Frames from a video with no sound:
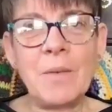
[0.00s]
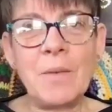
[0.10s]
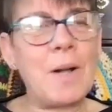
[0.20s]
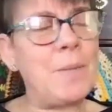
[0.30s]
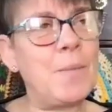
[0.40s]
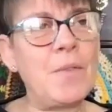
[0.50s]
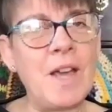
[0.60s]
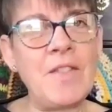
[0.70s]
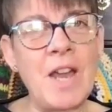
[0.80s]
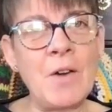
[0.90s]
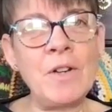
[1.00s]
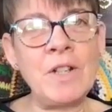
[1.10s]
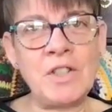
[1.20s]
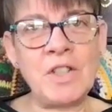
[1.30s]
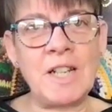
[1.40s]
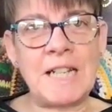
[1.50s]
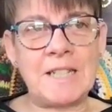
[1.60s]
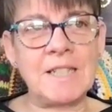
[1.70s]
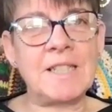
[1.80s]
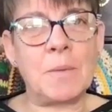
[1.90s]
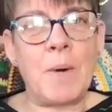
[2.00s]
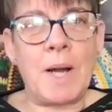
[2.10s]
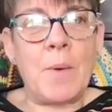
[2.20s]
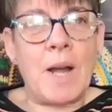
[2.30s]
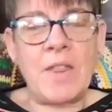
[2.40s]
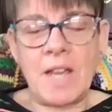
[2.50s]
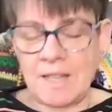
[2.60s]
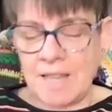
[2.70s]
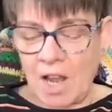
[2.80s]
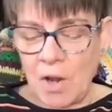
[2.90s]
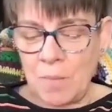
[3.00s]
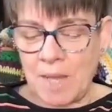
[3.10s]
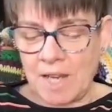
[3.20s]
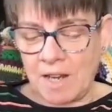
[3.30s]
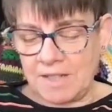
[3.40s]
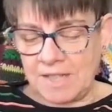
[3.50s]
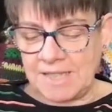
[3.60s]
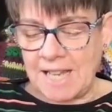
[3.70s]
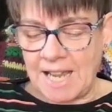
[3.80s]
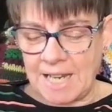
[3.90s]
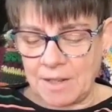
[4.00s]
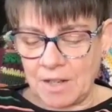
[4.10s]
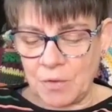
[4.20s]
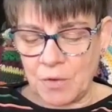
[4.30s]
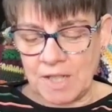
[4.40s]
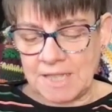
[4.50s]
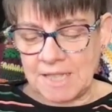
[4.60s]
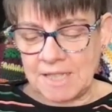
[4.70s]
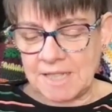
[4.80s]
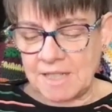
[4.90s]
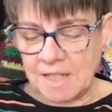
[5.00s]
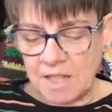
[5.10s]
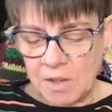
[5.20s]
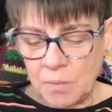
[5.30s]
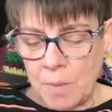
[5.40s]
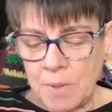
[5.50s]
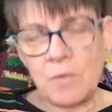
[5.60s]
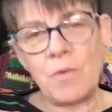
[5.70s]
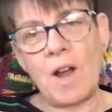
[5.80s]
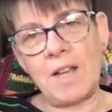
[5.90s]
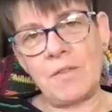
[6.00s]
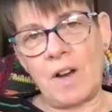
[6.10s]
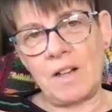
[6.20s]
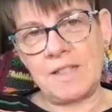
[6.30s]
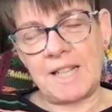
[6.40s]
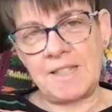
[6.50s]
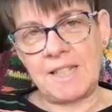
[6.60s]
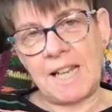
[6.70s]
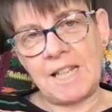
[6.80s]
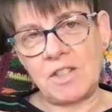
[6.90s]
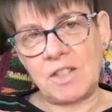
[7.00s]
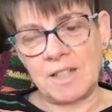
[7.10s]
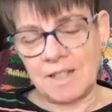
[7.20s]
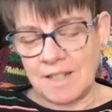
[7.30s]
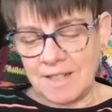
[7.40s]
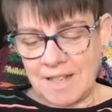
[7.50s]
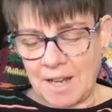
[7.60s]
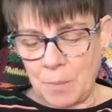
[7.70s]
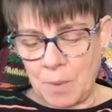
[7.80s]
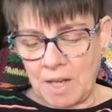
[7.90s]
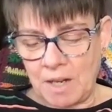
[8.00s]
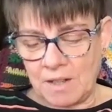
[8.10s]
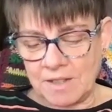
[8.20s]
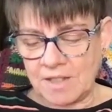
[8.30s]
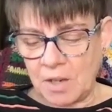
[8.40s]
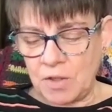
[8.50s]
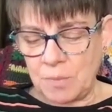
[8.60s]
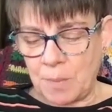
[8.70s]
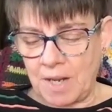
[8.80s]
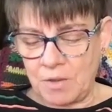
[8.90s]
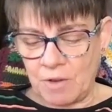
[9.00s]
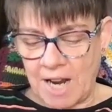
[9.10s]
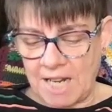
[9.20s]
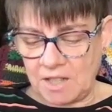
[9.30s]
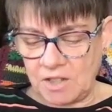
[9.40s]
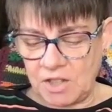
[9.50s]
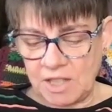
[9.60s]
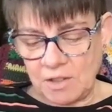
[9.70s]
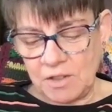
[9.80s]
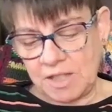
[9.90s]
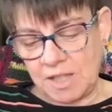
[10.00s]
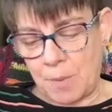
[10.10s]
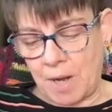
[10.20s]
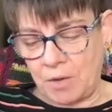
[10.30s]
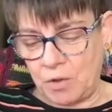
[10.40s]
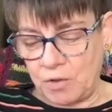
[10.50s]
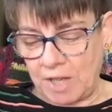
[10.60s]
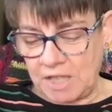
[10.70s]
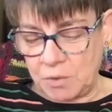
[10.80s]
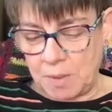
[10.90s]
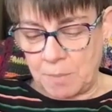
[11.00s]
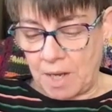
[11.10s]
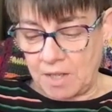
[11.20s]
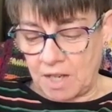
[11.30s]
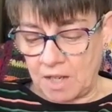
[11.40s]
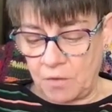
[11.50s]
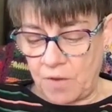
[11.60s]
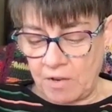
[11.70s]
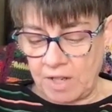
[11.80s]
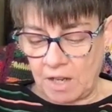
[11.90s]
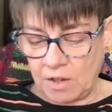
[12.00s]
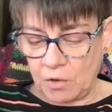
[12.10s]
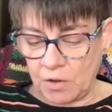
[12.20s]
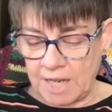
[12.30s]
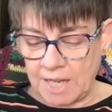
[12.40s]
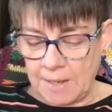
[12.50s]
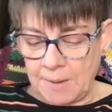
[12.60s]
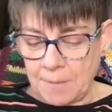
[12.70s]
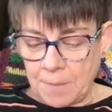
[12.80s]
Well, they're on a journey to somewhere where they hope they're going to stay. And Francis says, when we arrive at our destination and we are soaked by the rain, chilled to the bone, drenched with mud and very hungry,